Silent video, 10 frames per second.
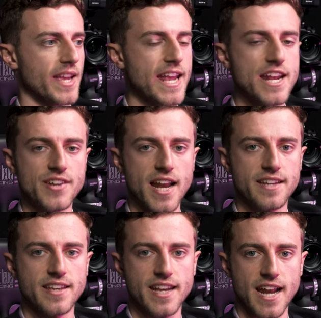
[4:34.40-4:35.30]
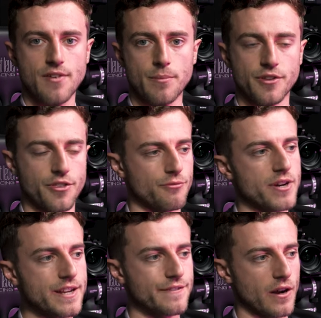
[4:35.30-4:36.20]
Each L E D can have up to
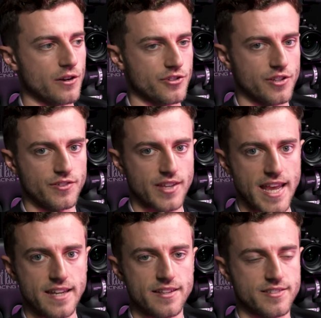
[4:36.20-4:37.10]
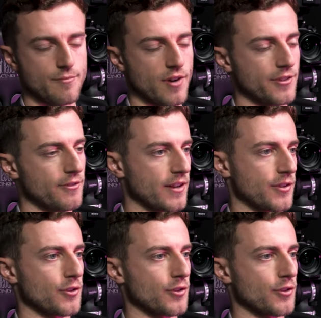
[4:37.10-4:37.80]
three functions in the Sim Race Director